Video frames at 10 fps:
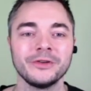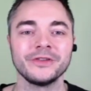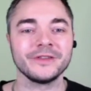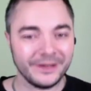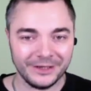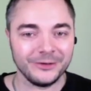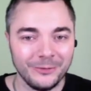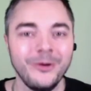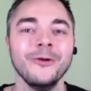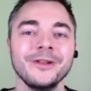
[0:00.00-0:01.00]
which is killing
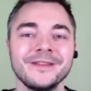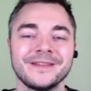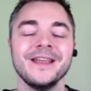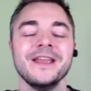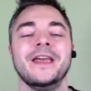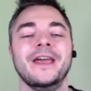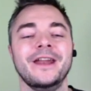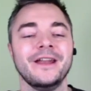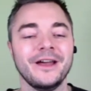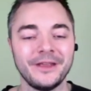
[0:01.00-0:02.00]
opponents.
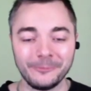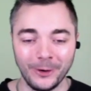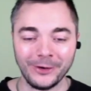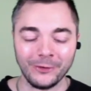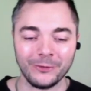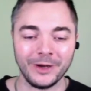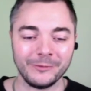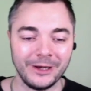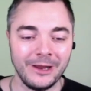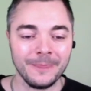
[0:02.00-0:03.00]
And that worked out
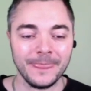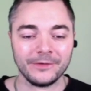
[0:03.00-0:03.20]
quite well.